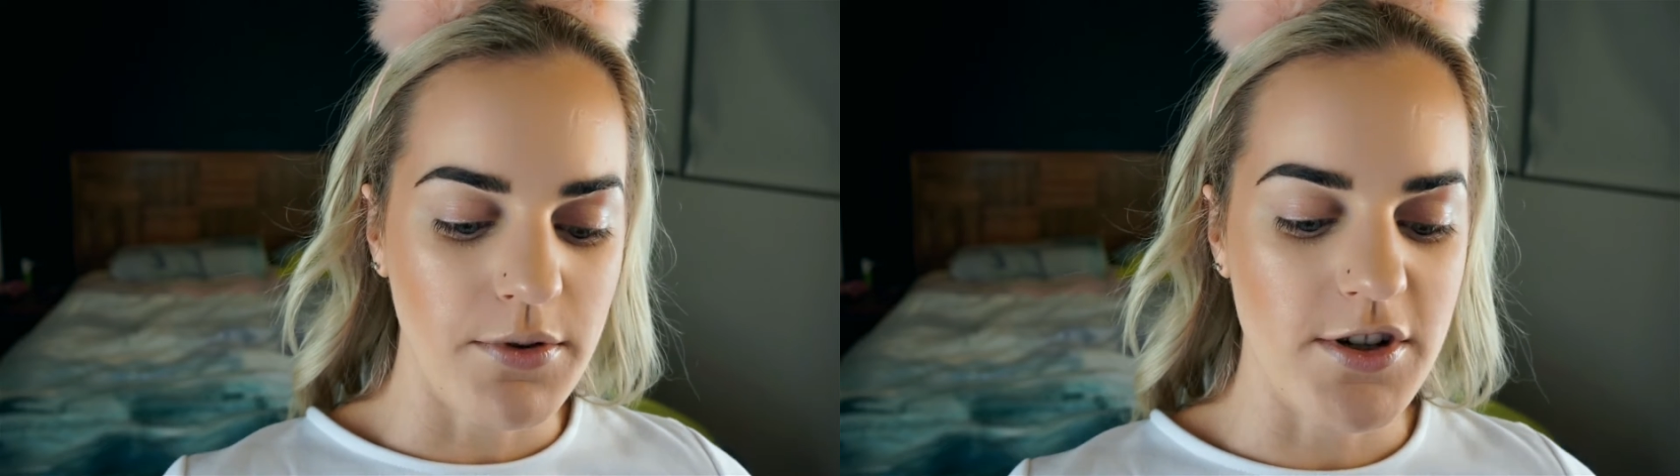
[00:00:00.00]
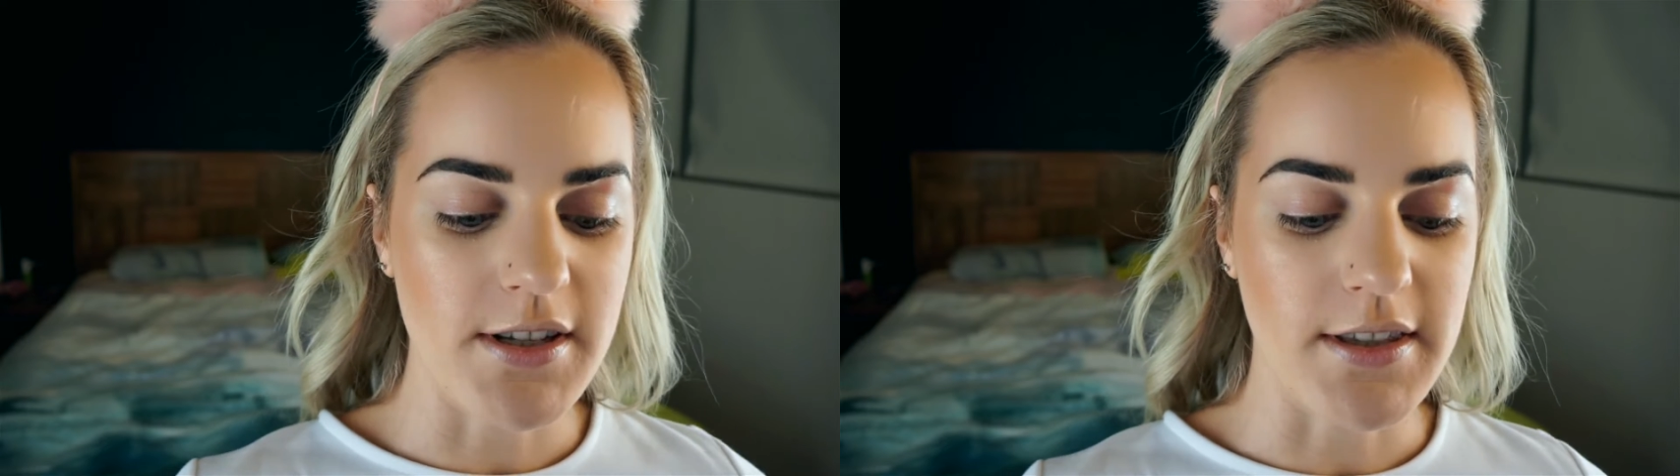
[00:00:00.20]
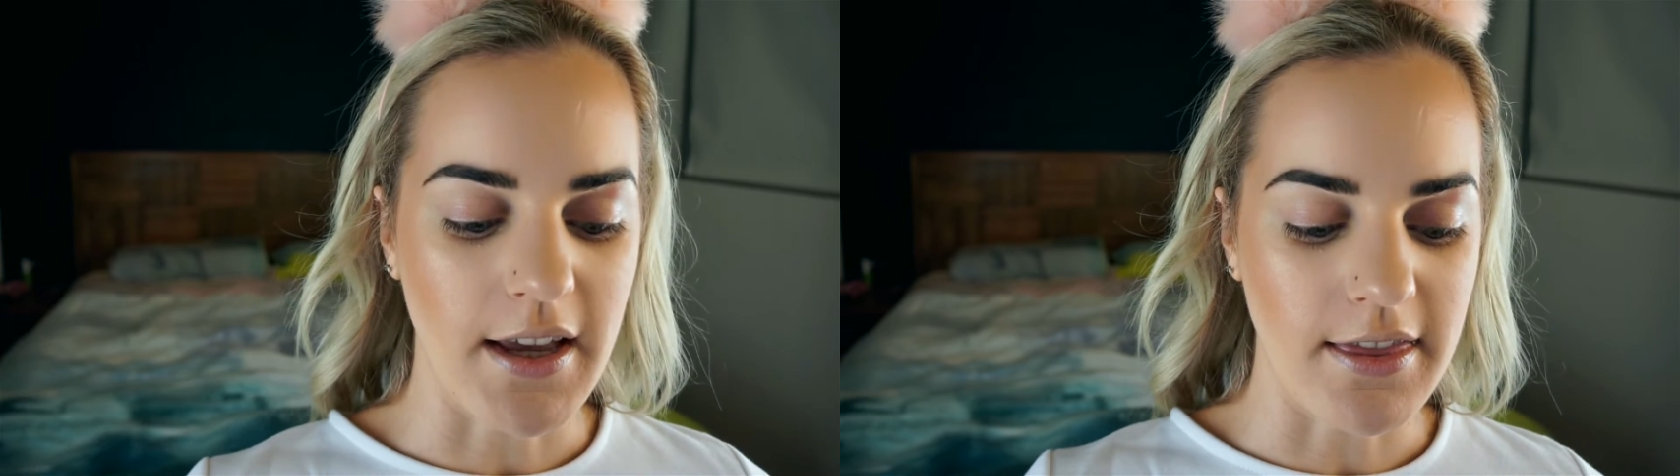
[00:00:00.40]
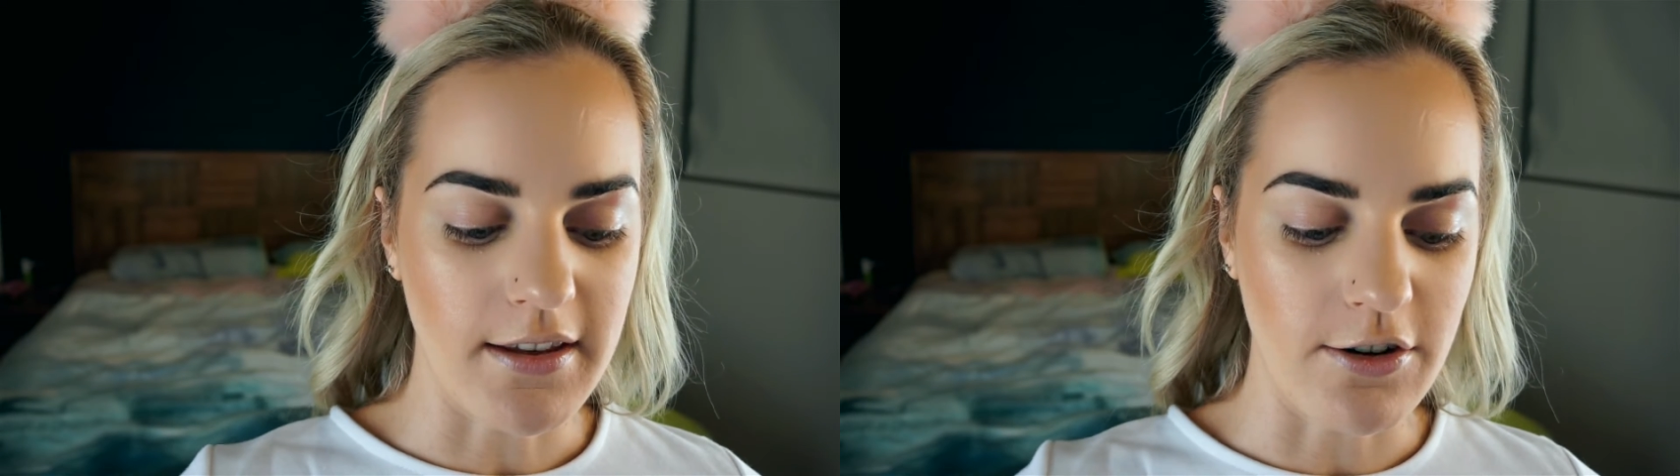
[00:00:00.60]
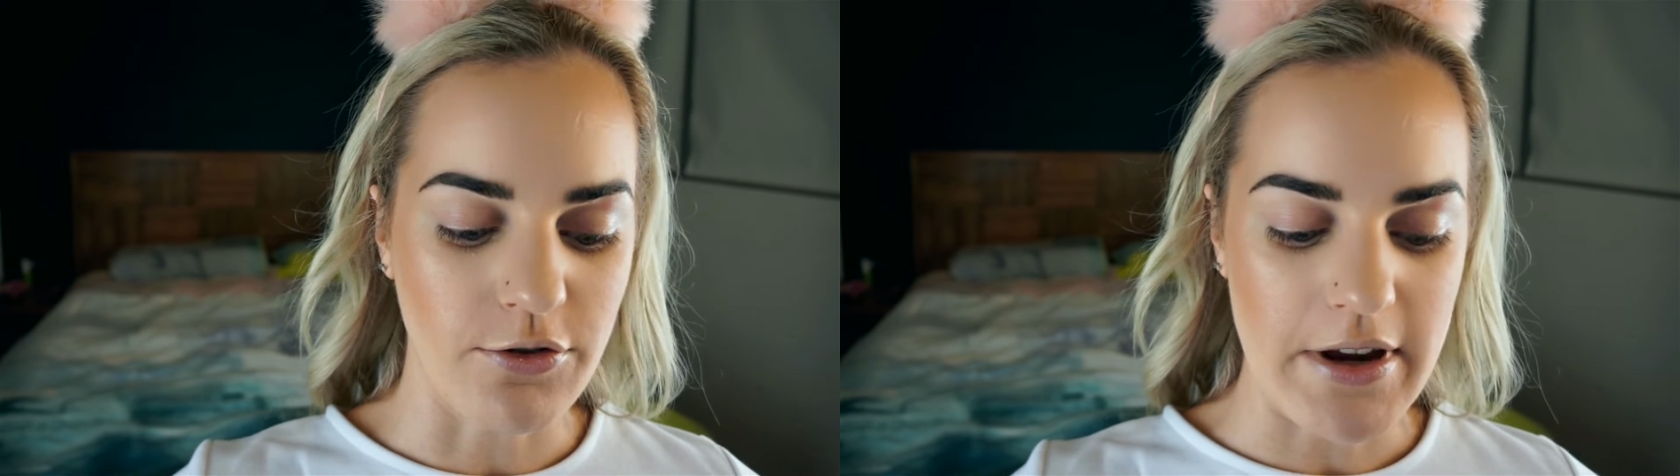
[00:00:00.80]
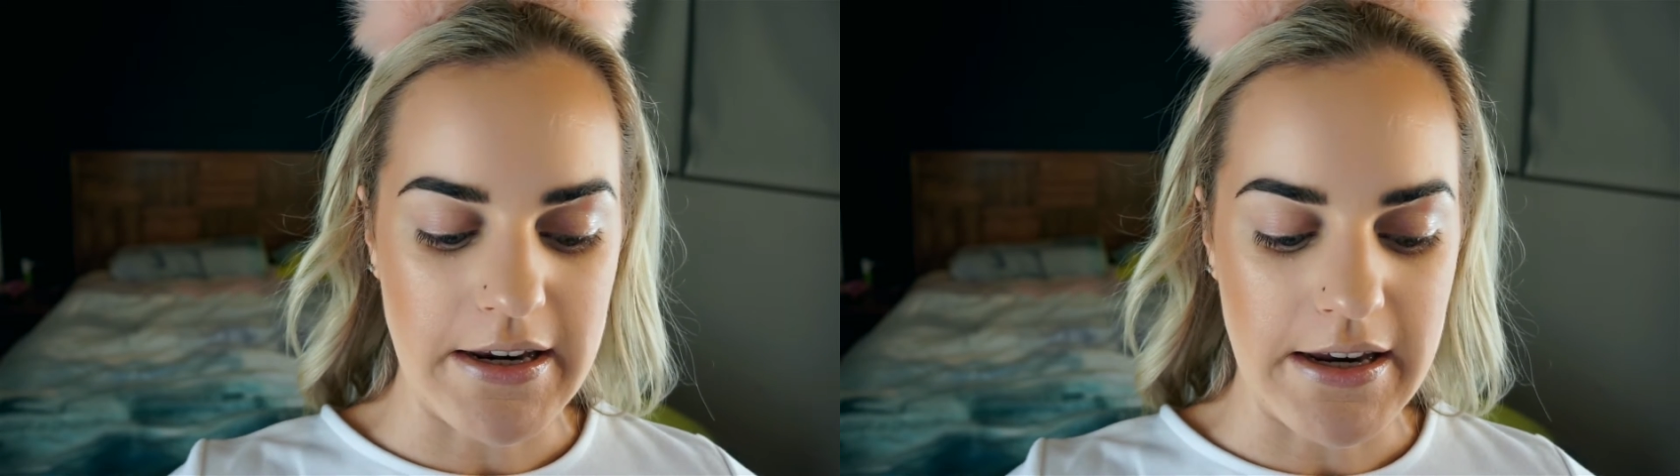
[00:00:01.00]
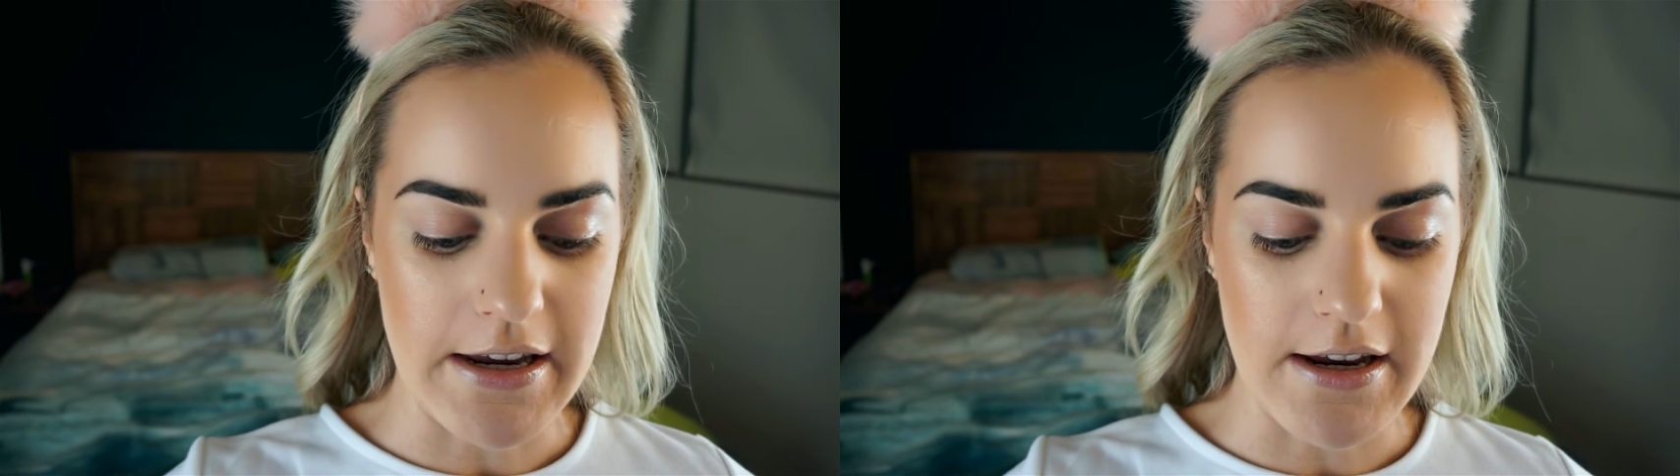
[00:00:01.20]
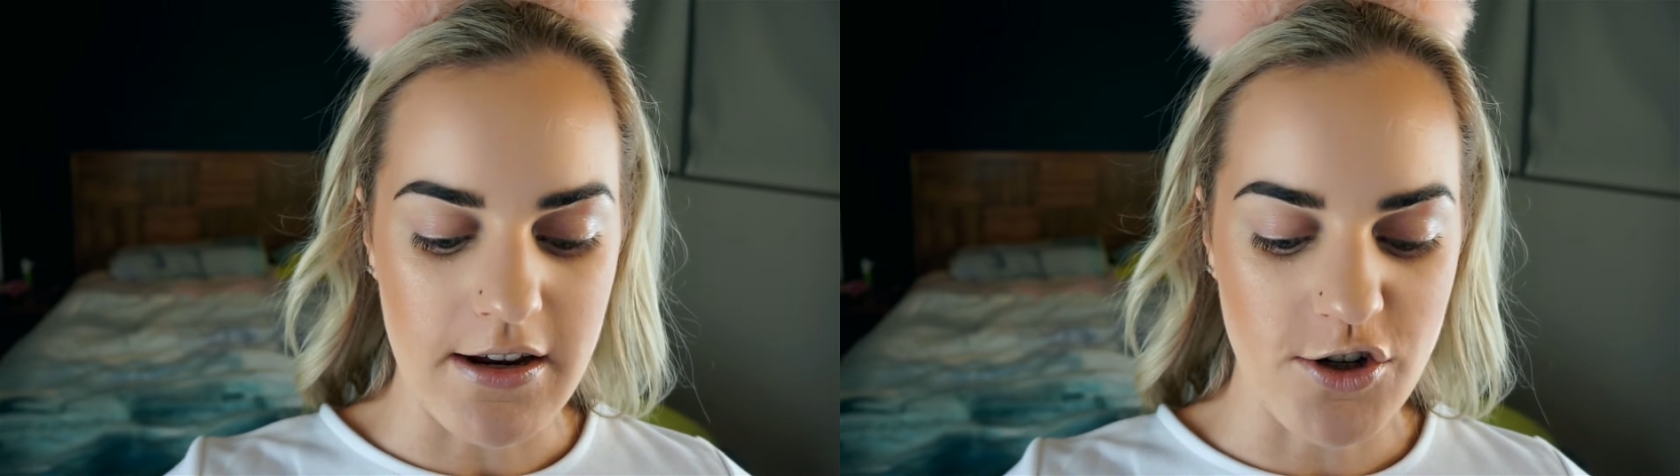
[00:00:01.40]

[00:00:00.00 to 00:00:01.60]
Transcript: which is like the greeny